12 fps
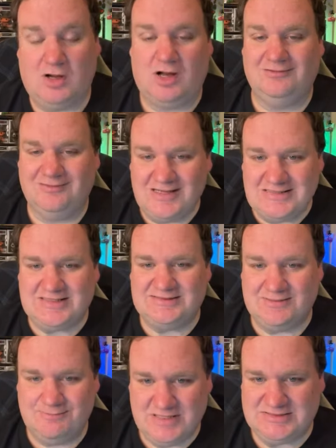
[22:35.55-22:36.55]
Unless
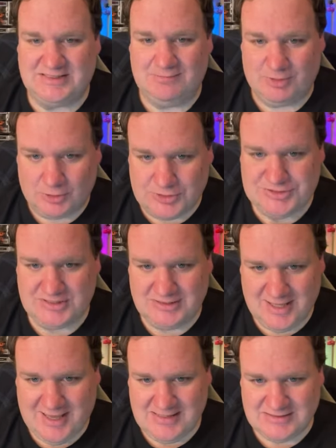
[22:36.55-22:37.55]
it's a missing person
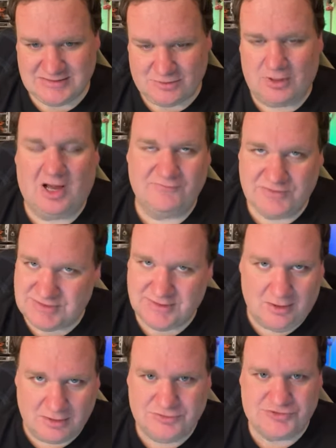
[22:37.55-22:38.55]
case or obviously
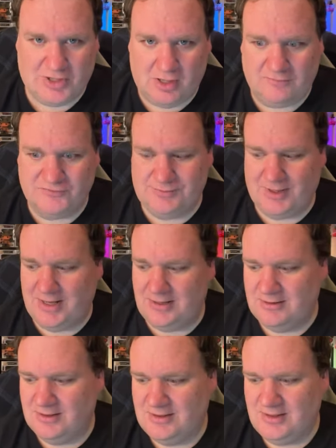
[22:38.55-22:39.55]
unsolved, but